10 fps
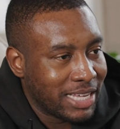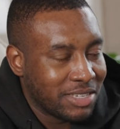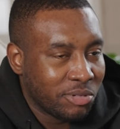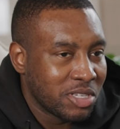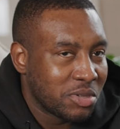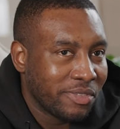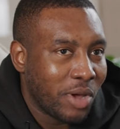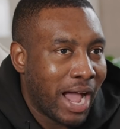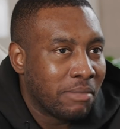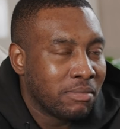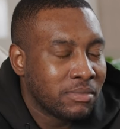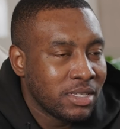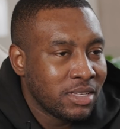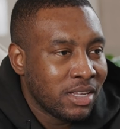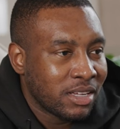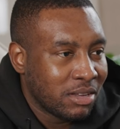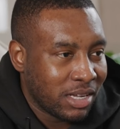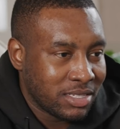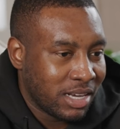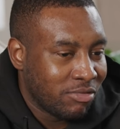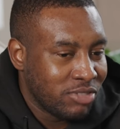Like, to be honest with you, I'm, like I said,